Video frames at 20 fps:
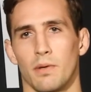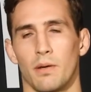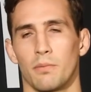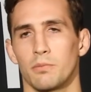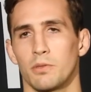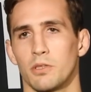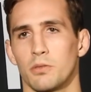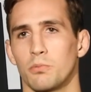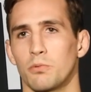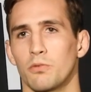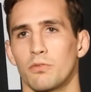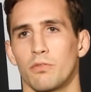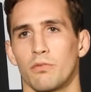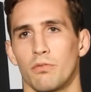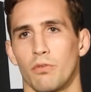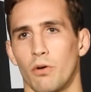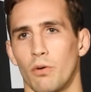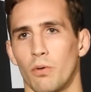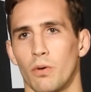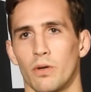I'm just moving
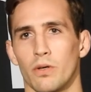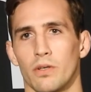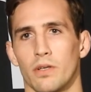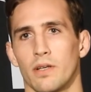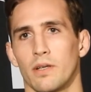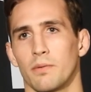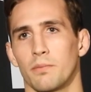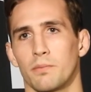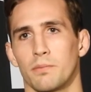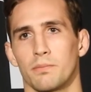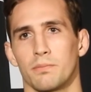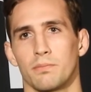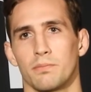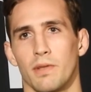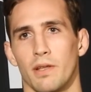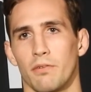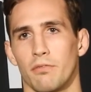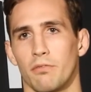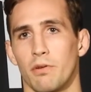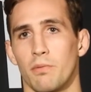forward.
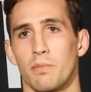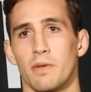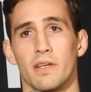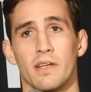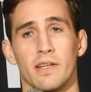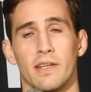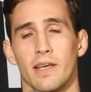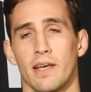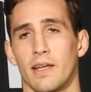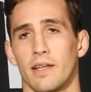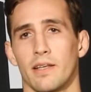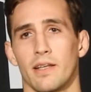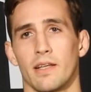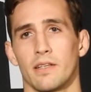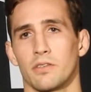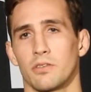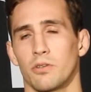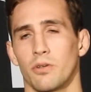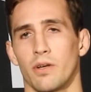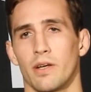If we meet again,
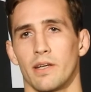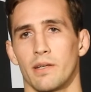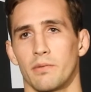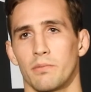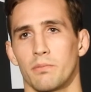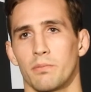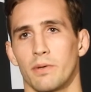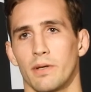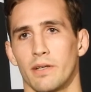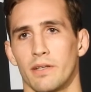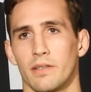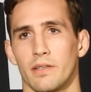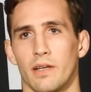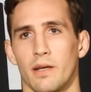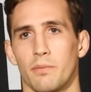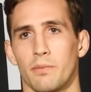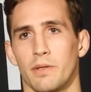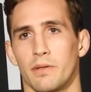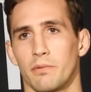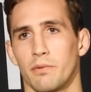that's great. But,
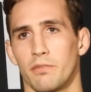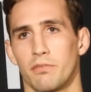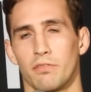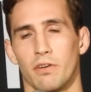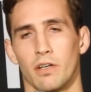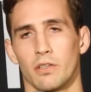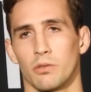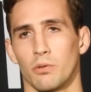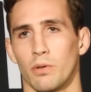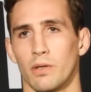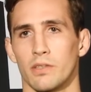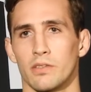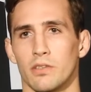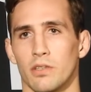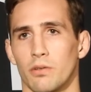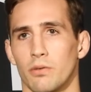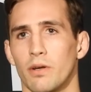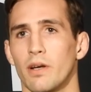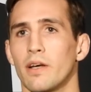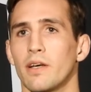I mean, we've fought twice
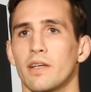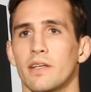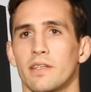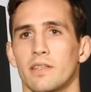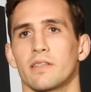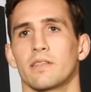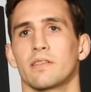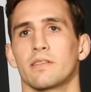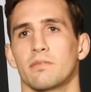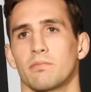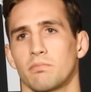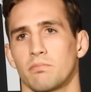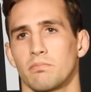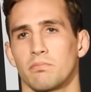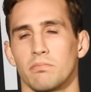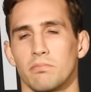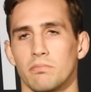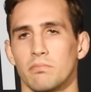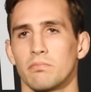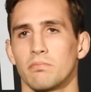already, and
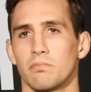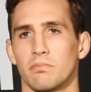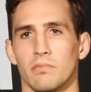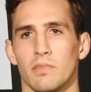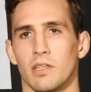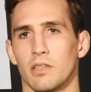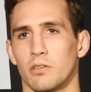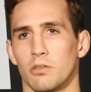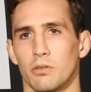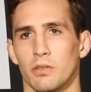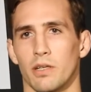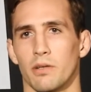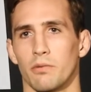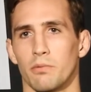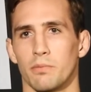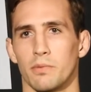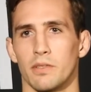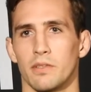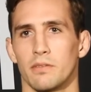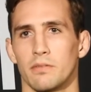that's okay
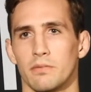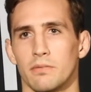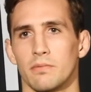with me.